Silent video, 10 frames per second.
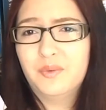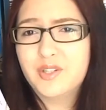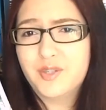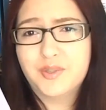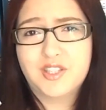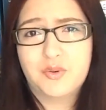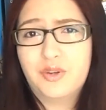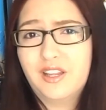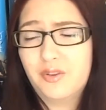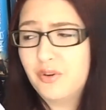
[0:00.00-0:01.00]
When she was
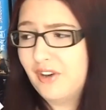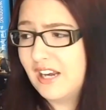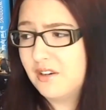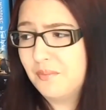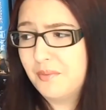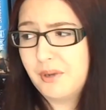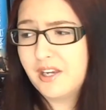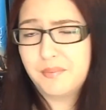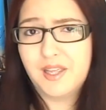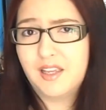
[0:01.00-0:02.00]
talking to a random
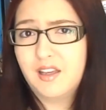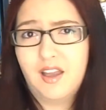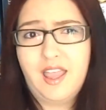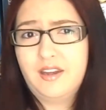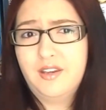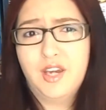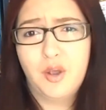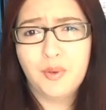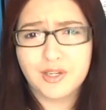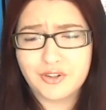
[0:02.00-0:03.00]
spider pig, I had
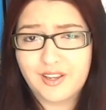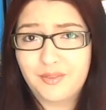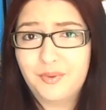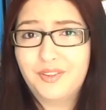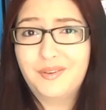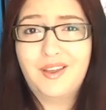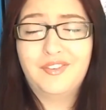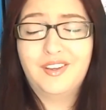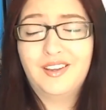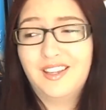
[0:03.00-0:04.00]
no interest
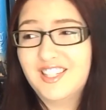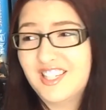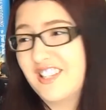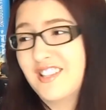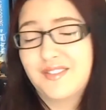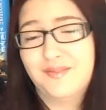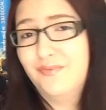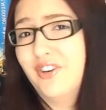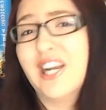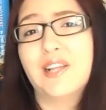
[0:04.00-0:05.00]
whatsoever. It just
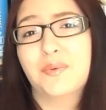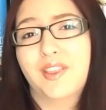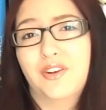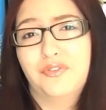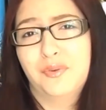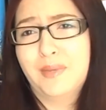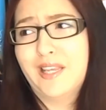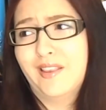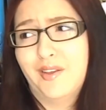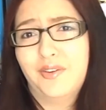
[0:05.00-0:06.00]
really was not for
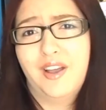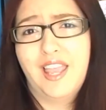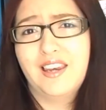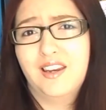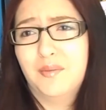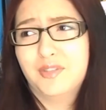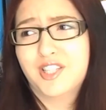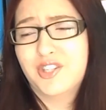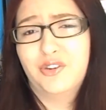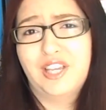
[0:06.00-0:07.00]
me. So I ended up
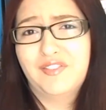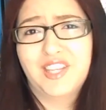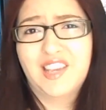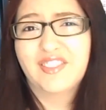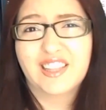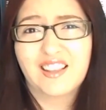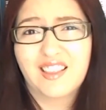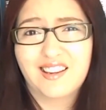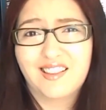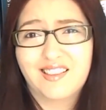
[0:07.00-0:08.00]
just not even giving
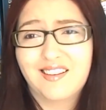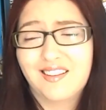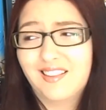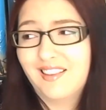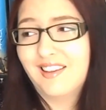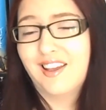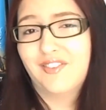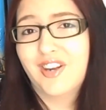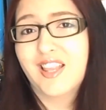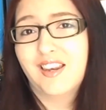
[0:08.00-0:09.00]
this any stars. Like,
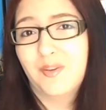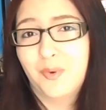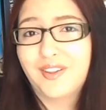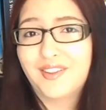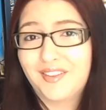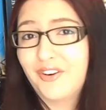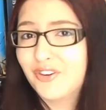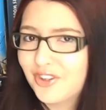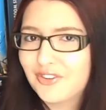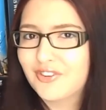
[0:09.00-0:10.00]
I rated it star
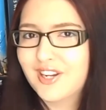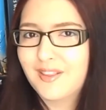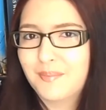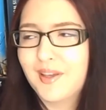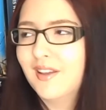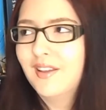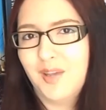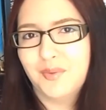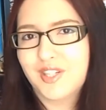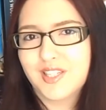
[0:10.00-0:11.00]
on Goodreads, but
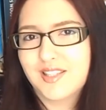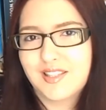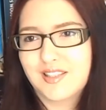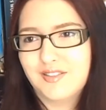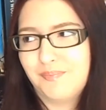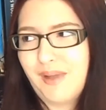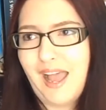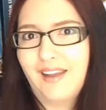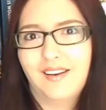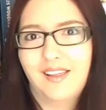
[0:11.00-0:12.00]
it was just
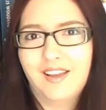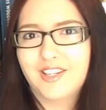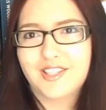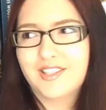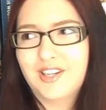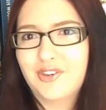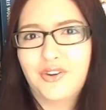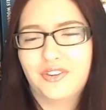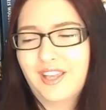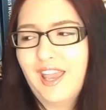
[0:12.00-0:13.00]
bad. Like, I just did
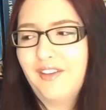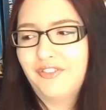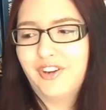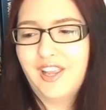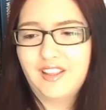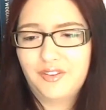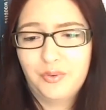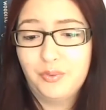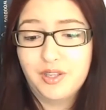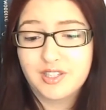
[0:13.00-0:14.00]
not care for it at
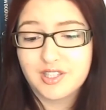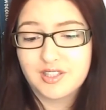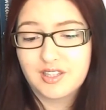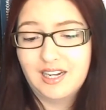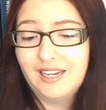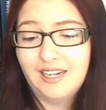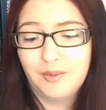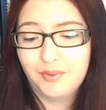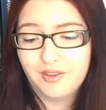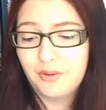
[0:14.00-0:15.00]
all. It just
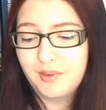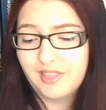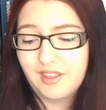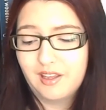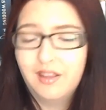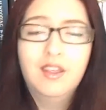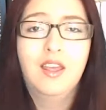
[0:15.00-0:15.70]
clearly was not my thing.